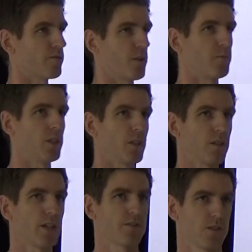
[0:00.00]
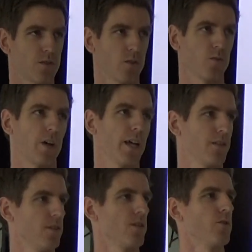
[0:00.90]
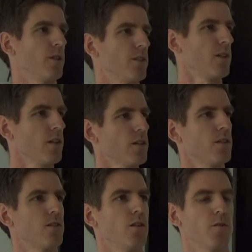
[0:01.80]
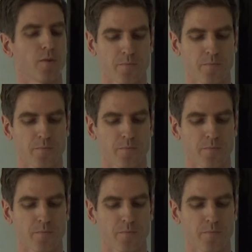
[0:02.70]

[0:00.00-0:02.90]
from the left to the right, disjoint continua.